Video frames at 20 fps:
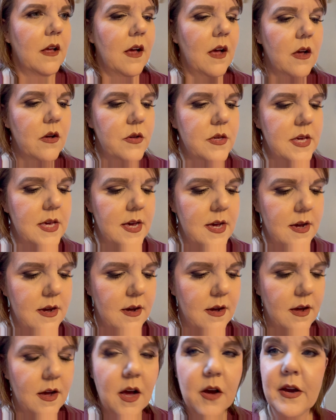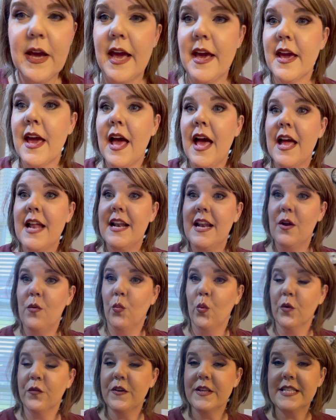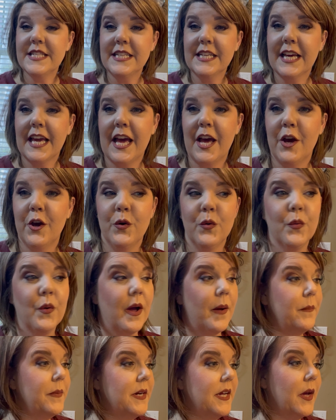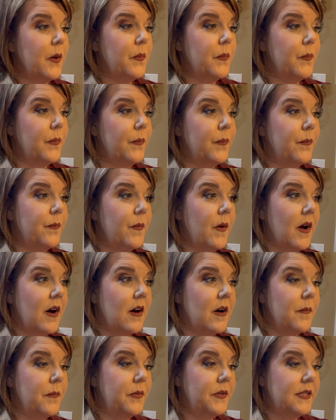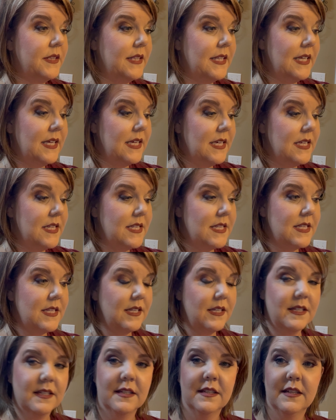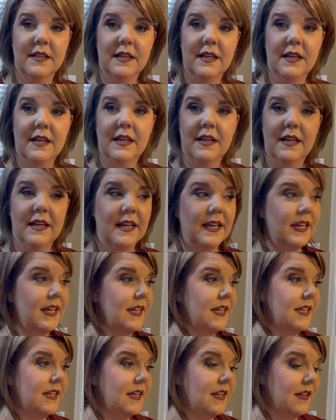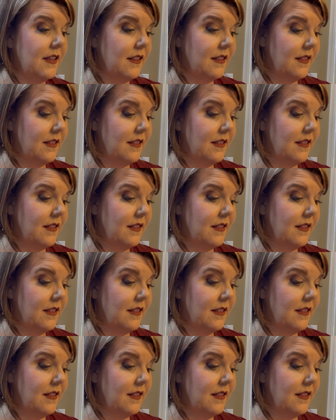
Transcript: oh yeah, okay. We're fixing to go. I'm gonna go uh, put these in,